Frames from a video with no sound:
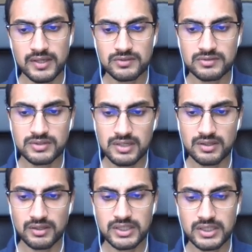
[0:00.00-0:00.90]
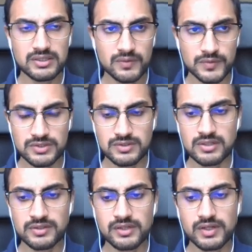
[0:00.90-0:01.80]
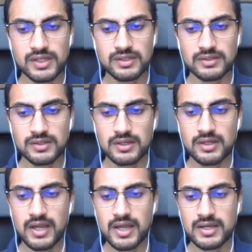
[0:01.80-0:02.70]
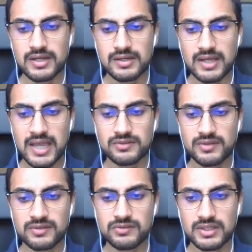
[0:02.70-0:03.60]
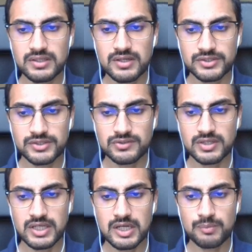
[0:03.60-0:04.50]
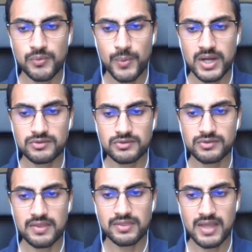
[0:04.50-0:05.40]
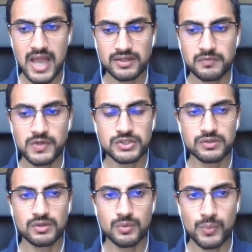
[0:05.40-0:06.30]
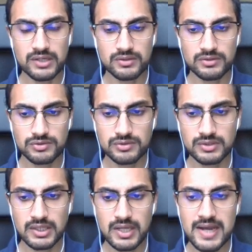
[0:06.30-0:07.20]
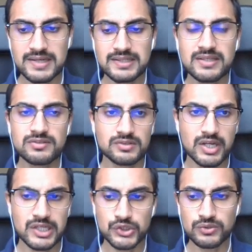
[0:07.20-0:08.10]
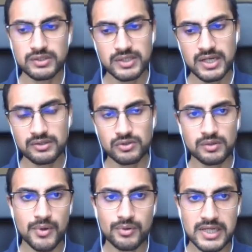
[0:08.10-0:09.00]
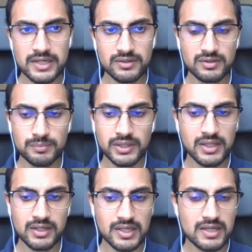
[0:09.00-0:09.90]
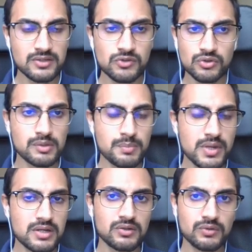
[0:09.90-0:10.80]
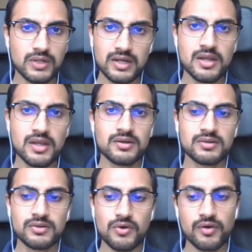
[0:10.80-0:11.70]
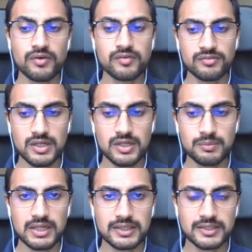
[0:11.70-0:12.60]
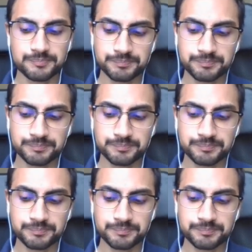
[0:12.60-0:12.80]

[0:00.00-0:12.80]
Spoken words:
Instead, eta, which is the learning rate, and x and z are just the input vectors and the activation vectors. And t is a threshold that I talk about later, but that again is not dependent on any error or feedback.